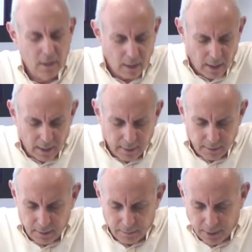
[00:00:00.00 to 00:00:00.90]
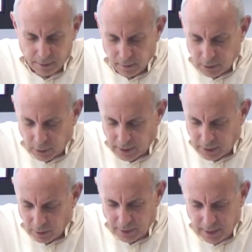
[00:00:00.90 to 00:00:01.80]
the big trade
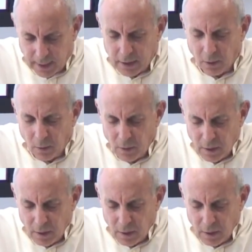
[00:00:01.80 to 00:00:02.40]
deal with the EU,